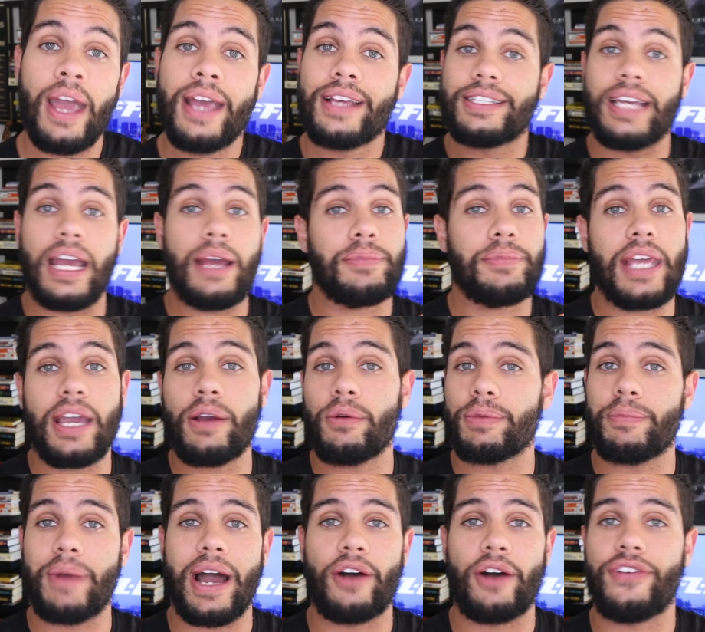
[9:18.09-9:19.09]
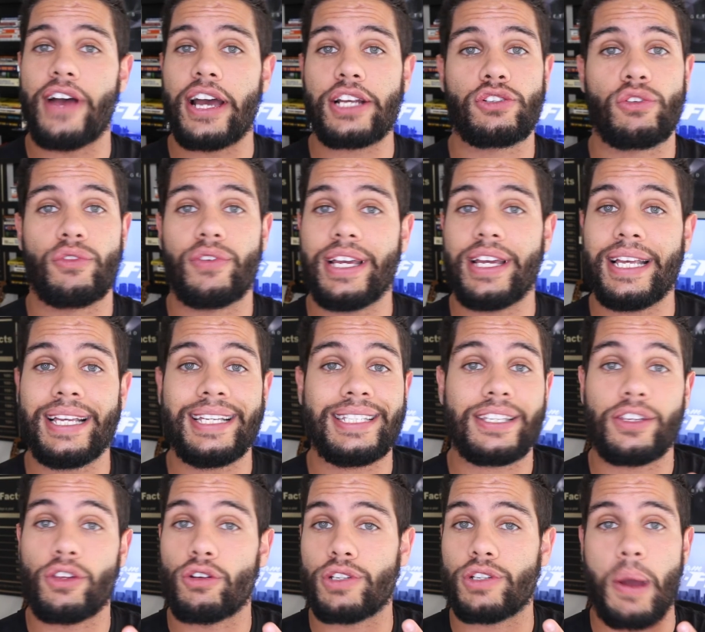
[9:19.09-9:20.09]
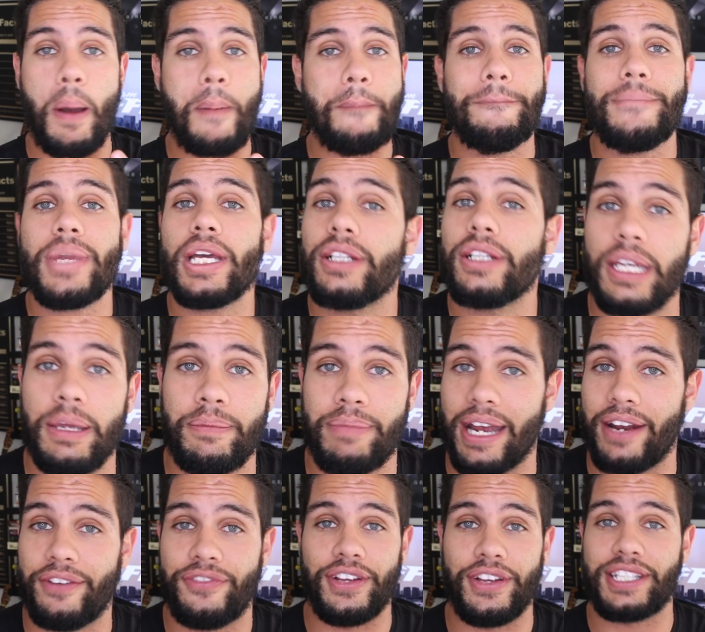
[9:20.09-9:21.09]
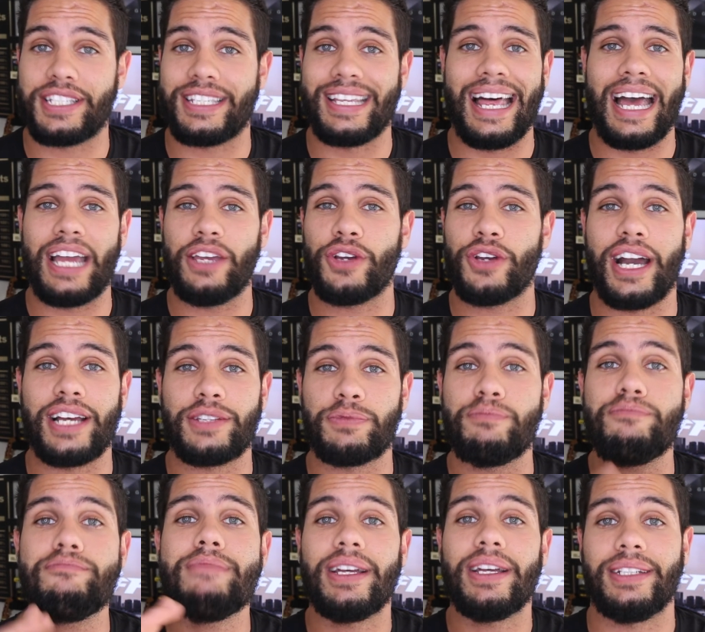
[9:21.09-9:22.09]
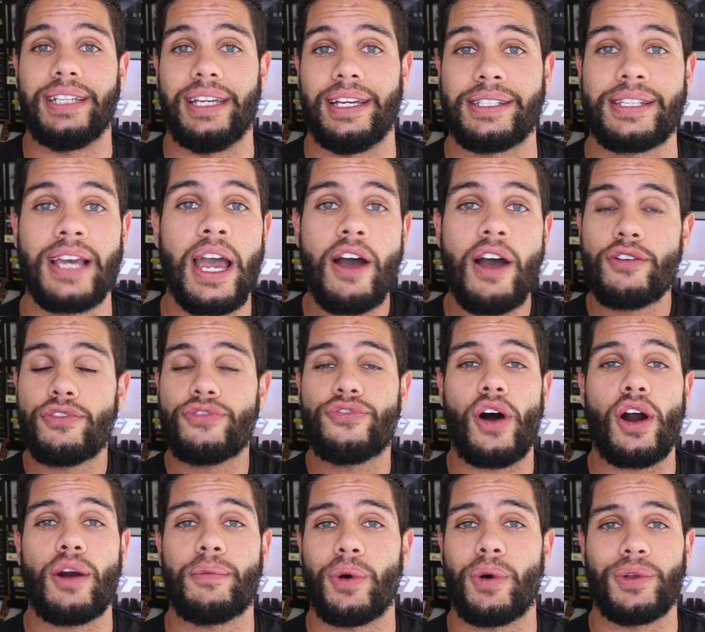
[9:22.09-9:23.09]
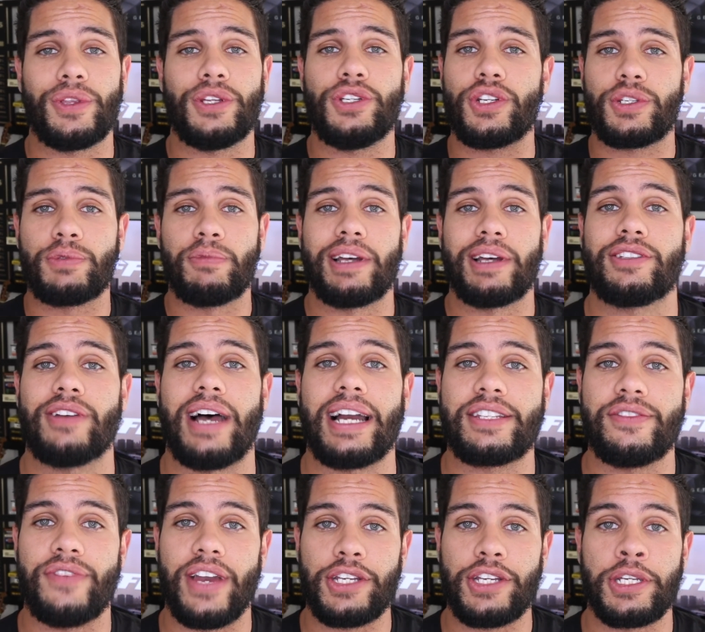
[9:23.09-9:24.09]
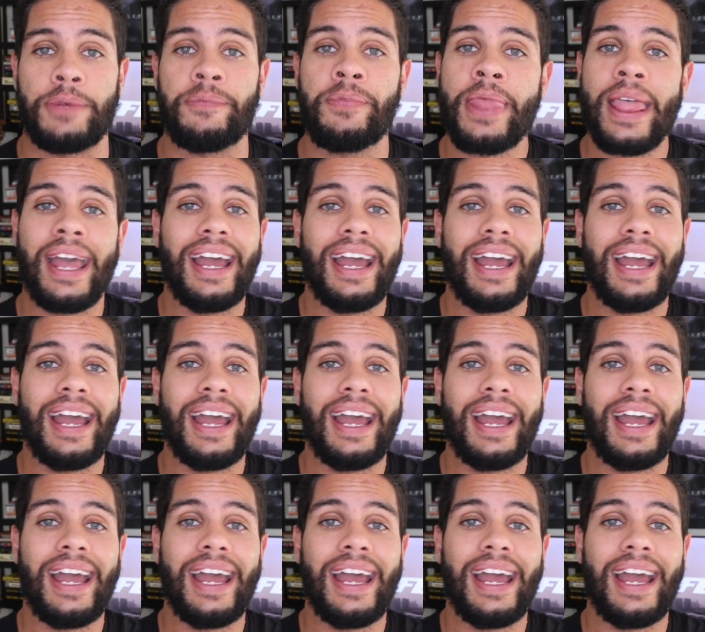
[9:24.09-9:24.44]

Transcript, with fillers: Same thing with myofascial release. There's a million benefits to that, you guys, millions, far more than just muscle activation.